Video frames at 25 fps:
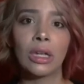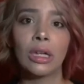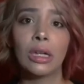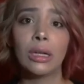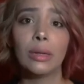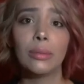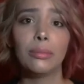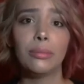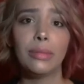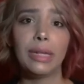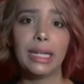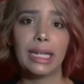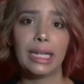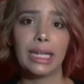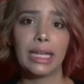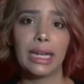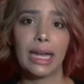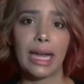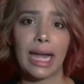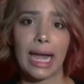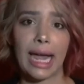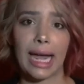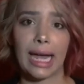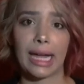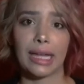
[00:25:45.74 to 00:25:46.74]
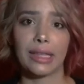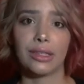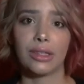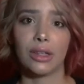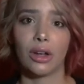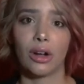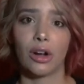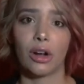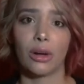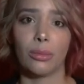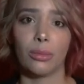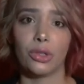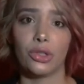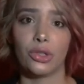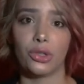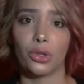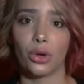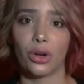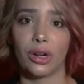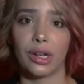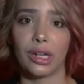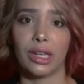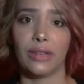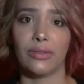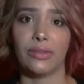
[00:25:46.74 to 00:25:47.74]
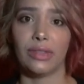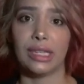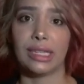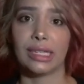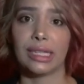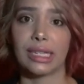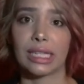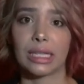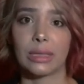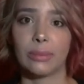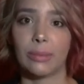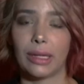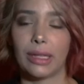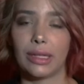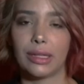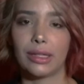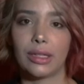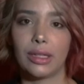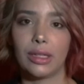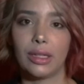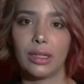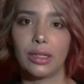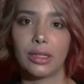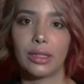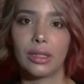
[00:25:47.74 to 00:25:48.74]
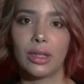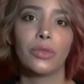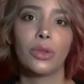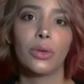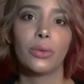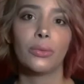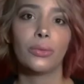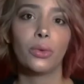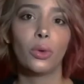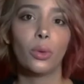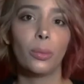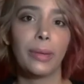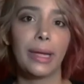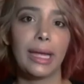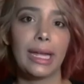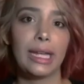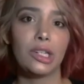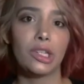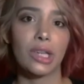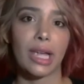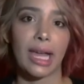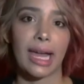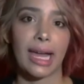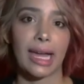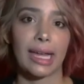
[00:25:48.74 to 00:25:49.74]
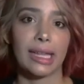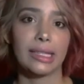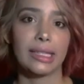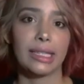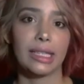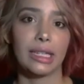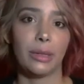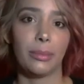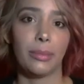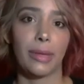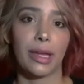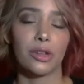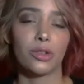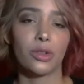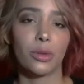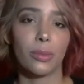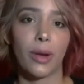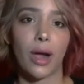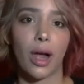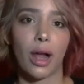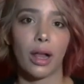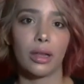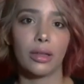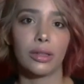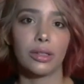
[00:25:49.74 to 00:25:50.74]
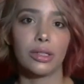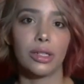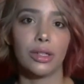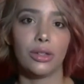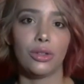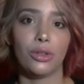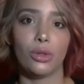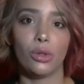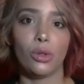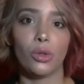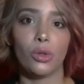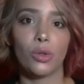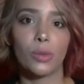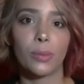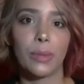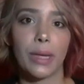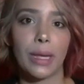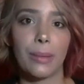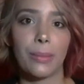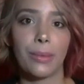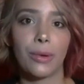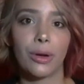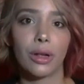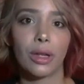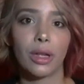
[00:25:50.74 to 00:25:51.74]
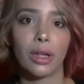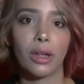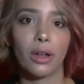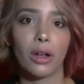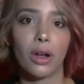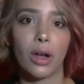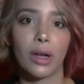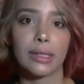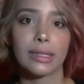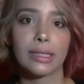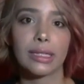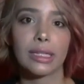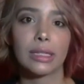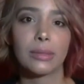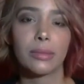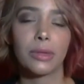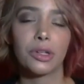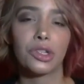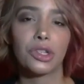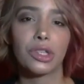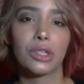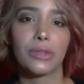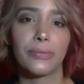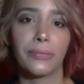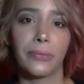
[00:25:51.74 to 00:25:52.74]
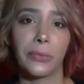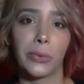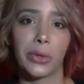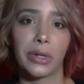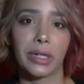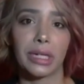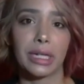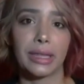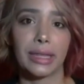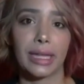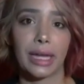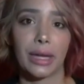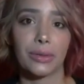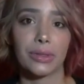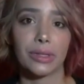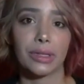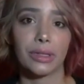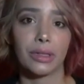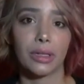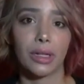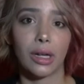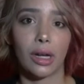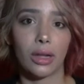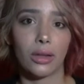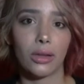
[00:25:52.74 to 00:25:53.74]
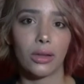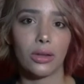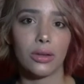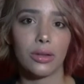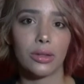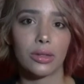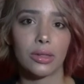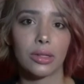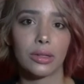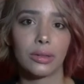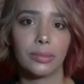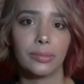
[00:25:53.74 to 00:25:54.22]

Media ads are a majority of these expenses. Full-page ads in a metropolitan newspaper can cost as much as $40,000.